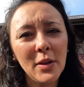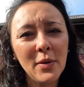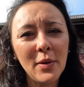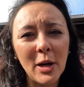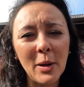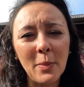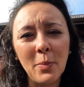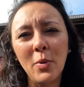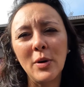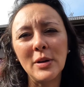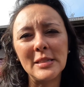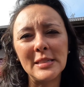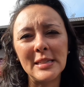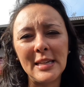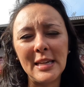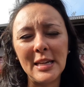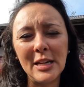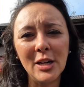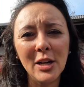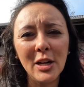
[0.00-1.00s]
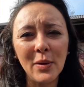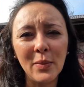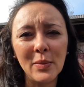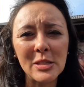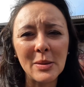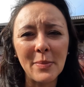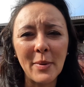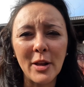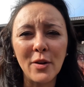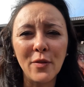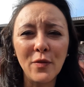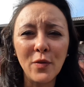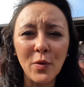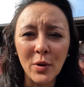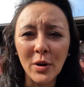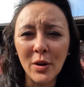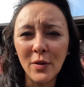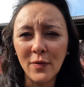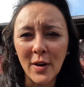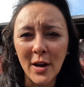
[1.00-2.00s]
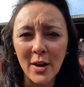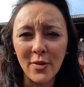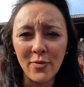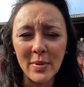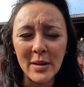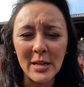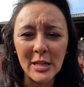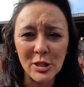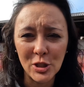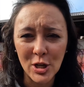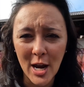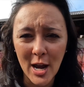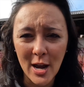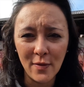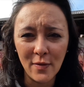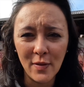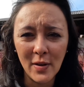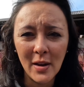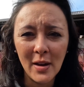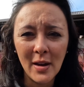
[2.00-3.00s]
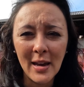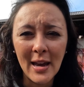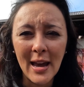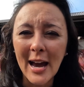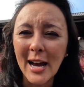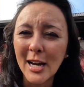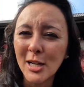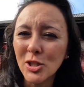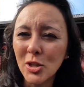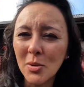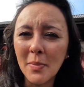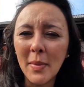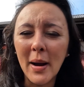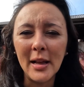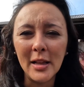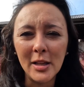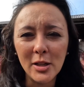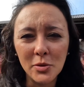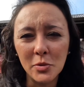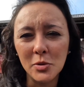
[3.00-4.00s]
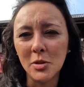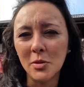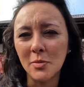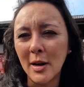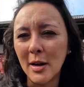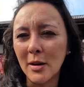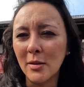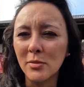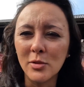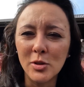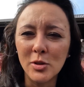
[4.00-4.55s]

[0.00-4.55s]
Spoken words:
Airport to here, it was about a 45-minute drive. Actual mileage was around